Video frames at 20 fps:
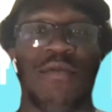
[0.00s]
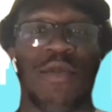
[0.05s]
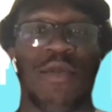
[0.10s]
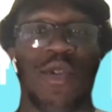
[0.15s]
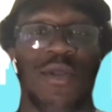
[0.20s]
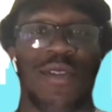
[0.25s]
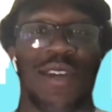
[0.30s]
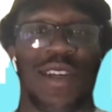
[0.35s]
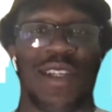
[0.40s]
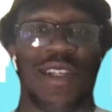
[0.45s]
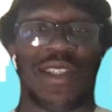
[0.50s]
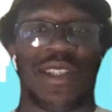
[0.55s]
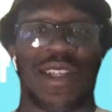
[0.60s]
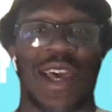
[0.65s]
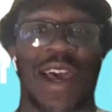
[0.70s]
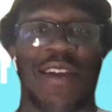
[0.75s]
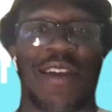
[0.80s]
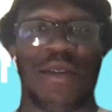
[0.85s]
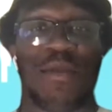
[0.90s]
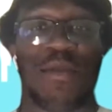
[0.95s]
movies,
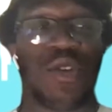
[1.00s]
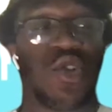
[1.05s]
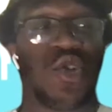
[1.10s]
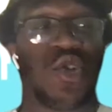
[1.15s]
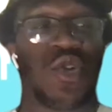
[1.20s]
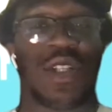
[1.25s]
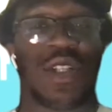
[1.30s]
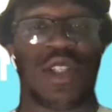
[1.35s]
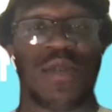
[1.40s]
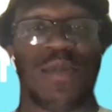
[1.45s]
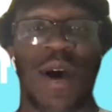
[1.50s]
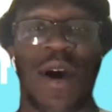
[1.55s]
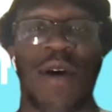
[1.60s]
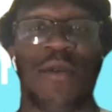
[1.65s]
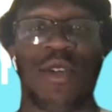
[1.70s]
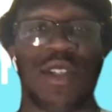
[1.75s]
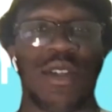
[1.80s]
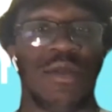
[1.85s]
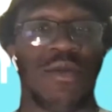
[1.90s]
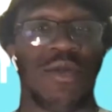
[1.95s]
I have to put you on the spot.
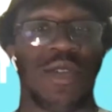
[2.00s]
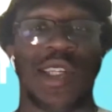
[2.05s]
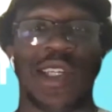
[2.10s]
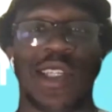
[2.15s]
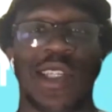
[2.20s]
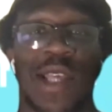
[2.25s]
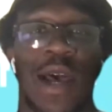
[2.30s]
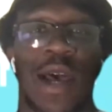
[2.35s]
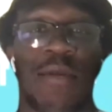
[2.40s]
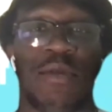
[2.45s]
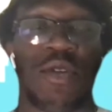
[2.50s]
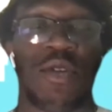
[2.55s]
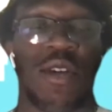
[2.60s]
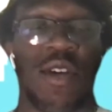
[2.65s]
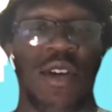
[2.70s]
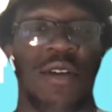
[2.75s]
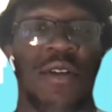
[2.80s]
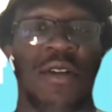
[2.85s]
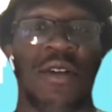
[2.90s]
What's your top three?